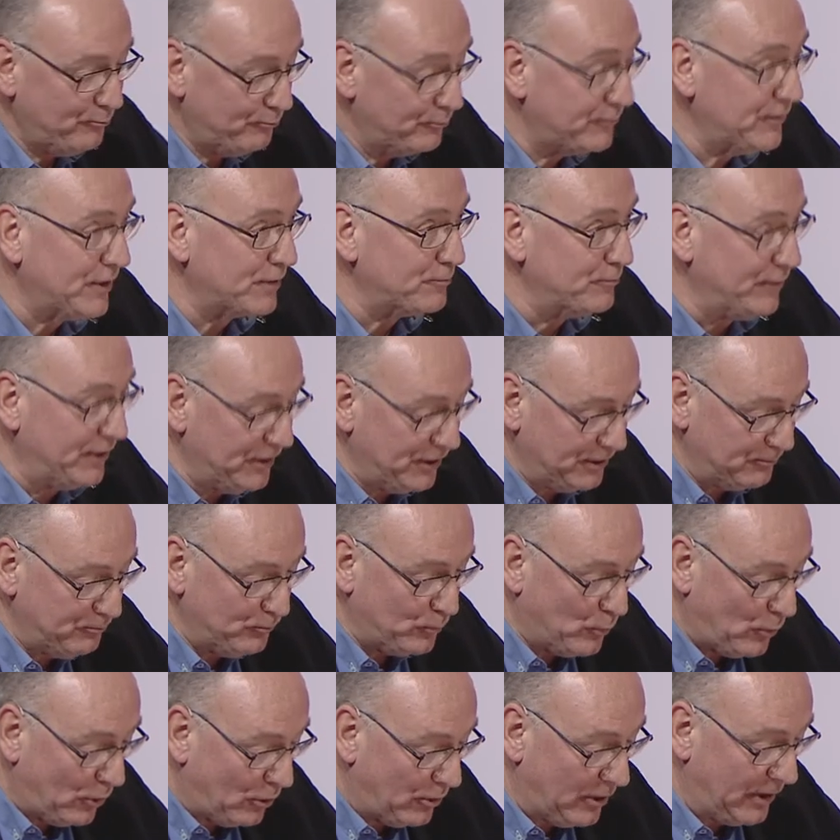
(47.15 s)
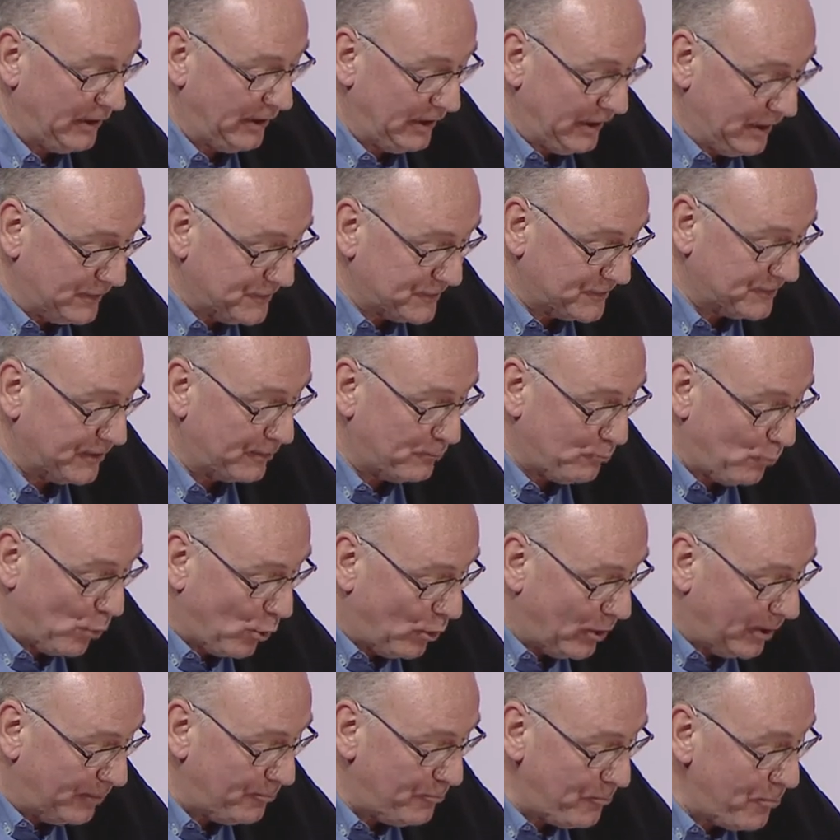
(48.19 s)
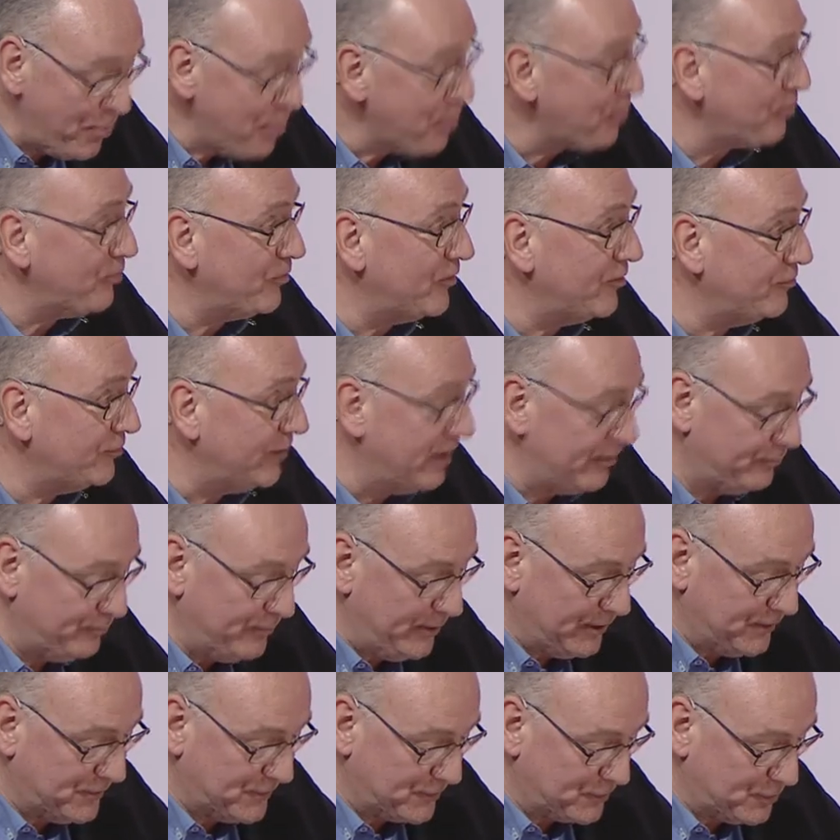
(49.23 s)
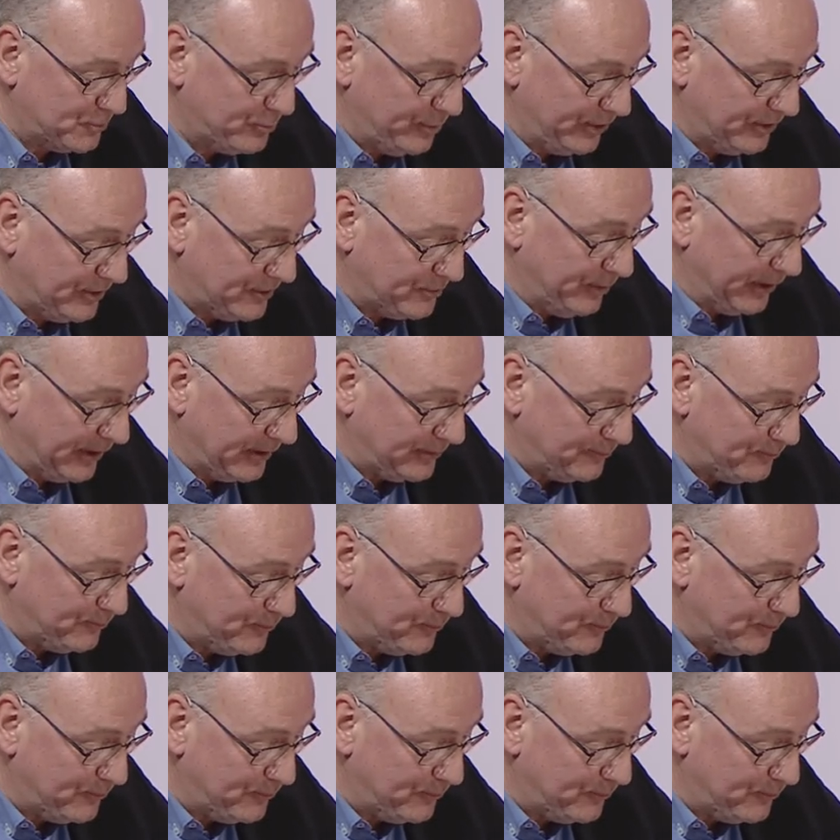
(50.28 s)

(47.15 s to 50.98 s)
than meaning more less than more, the 5 minutes to speak.